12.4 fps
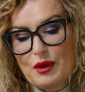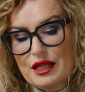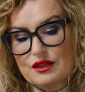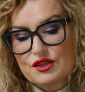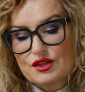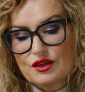
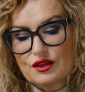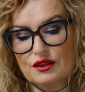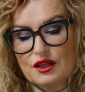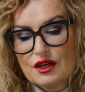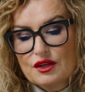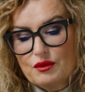pencil
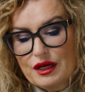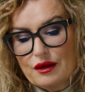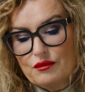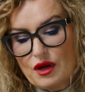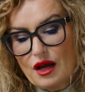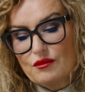when
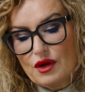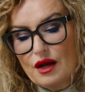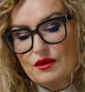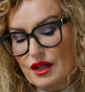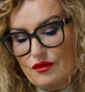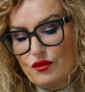I'm
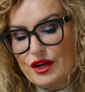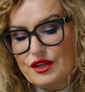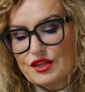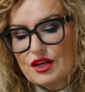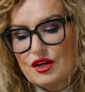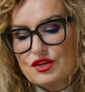like
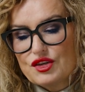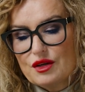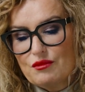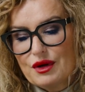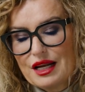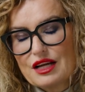
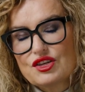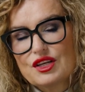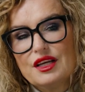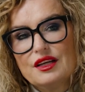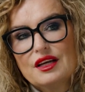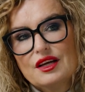researching, but
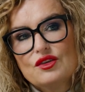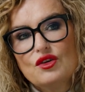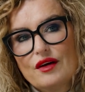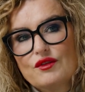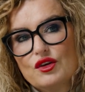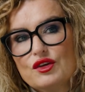actually, no,
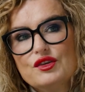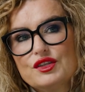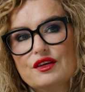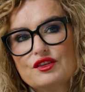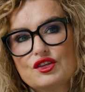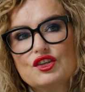I've not used
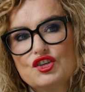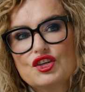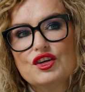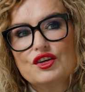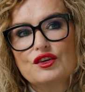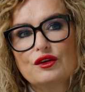it to
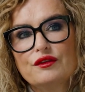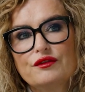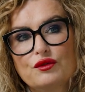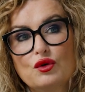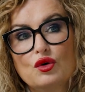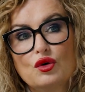journal
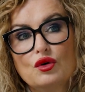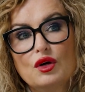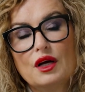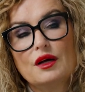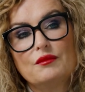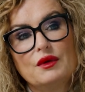for
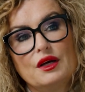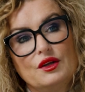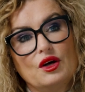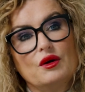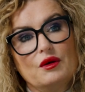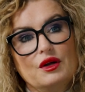
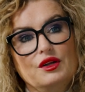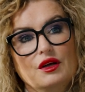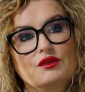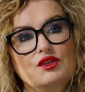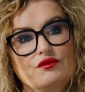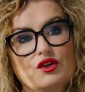
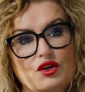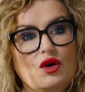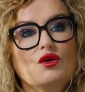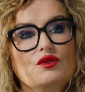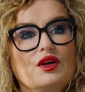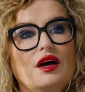for a
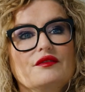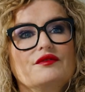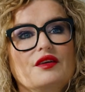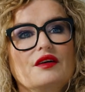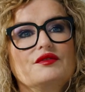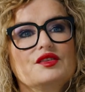goal that
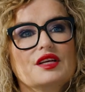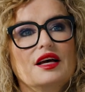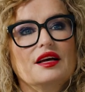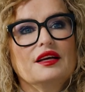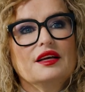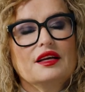I've
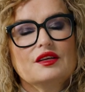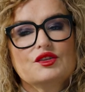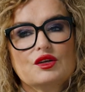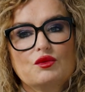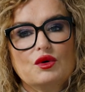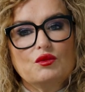set.
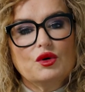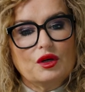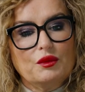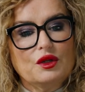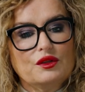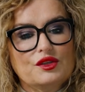So what I
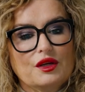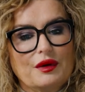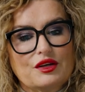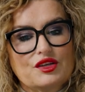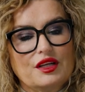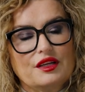will do
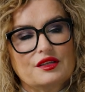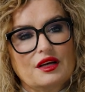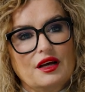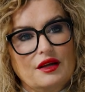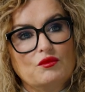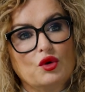actually is
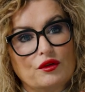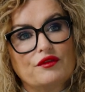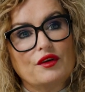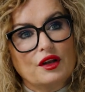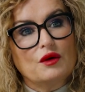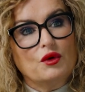I will
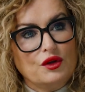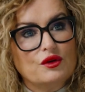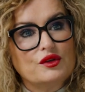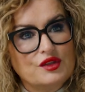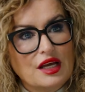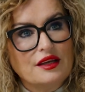follow what you're
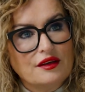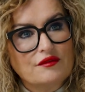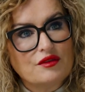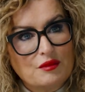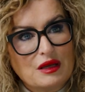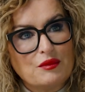saying.
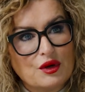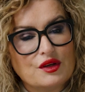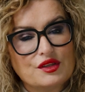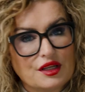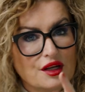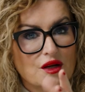For me
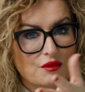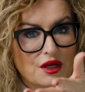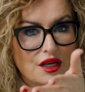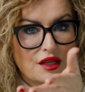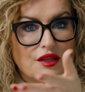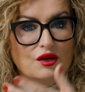personally, I hope
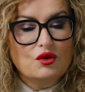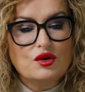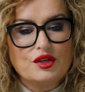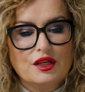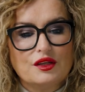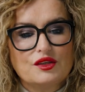the
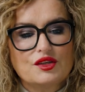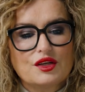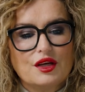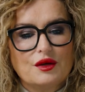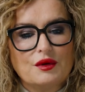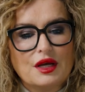audience
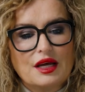do,